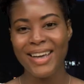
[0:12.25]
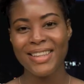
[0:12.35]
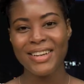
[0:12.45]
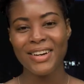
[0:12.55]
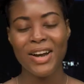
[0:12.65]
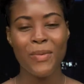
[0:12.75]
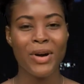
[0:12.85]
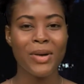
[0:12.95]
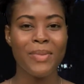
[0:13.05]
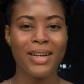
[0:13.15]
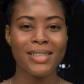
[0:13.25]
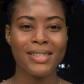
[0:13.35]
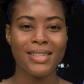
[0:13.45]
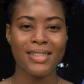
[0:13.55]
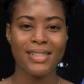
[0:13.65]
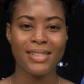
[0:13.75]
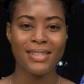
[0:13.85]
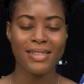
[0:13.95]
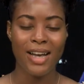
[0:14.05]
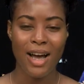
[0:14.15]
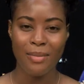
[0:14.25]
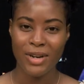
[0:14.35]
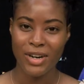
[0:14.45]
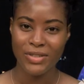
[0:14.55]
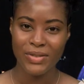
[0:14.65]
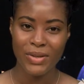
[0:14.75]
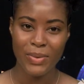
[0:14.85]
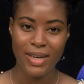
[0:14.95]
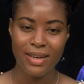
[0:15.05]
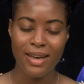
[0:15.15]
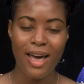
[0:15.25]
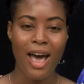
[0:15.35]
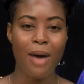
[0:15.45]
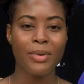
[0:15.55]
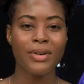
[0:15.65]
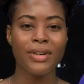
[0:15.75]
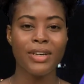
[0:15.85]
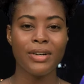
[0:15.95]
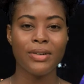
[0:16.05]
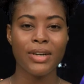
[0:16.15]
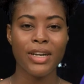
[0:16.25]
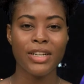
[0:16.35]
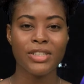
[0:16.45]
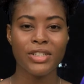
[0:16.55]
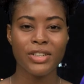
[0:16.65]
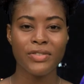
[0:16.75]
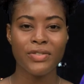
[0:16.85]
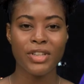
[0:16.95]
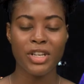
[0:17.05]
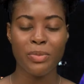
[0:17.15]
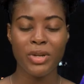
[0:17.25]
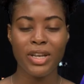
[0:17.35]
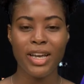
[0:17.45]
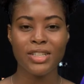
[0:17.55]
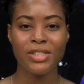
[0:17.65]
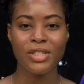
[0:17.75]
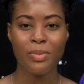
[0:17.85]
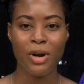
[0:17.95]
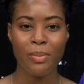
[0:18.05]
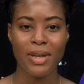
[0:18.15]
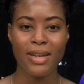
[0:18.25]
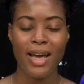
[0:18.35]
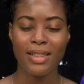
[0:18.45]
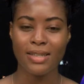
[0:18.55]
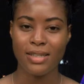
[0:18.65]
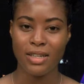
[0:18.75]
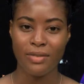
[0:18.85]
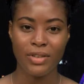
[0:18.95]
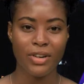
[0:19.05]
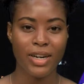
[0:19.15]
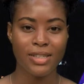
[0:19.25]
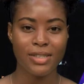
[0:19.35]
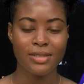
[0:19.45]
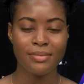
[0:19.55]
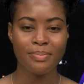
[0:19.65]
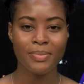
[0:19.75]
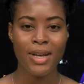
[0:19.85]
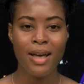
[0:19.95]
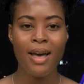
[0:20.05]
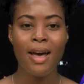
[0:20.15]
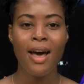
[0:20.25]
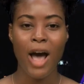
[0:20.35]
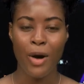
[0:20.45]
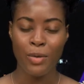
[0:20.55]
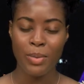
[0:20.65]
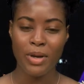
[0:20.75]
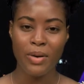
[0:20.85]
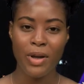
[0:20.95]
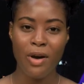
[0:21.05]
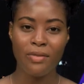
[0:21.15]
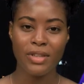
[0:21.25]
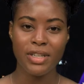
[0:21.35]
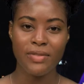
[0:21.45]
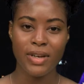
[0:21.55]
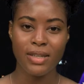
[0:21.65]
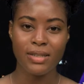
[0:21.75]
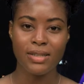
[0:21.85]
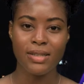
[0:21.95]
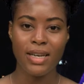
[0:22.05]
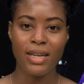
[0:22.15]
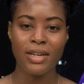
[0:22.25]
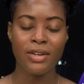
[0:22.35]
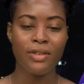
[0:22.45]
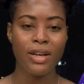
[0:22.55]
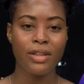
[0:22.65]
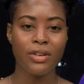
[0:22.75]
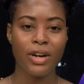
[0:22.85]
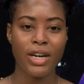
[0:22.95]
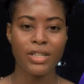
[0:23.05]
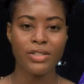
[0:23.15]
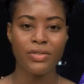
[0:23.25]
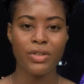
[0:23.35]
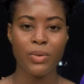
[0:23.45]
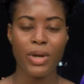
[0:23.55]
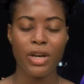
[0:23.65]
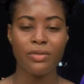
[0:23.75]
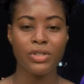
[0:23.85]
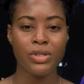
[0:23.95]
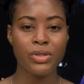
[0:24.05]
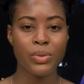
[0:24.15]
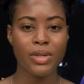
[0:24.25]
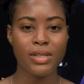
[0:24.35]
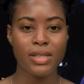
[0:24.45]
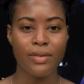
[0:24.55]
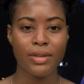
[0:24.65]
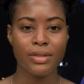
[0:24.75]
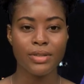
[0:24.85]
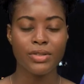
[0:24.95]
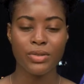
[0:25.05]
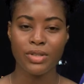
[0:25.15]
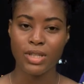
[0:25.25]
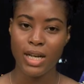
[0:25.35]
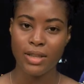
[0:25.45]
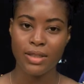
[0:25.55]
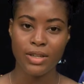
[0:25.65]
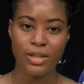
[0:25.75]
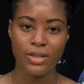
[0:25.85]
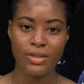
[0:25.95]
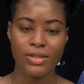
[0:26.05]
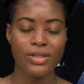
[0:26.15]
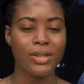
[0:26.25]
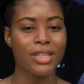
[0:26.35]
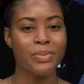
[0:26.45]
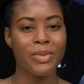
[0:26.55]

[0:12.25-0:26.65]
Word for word: Hi there, and welcome back to City Scenes. I'm your host for the week, Abigail Hill, intern for the Communications Department at the City of LaGrange. I will be going over the events in and around LaGrange for the week of June 27th through July 3rd, so let's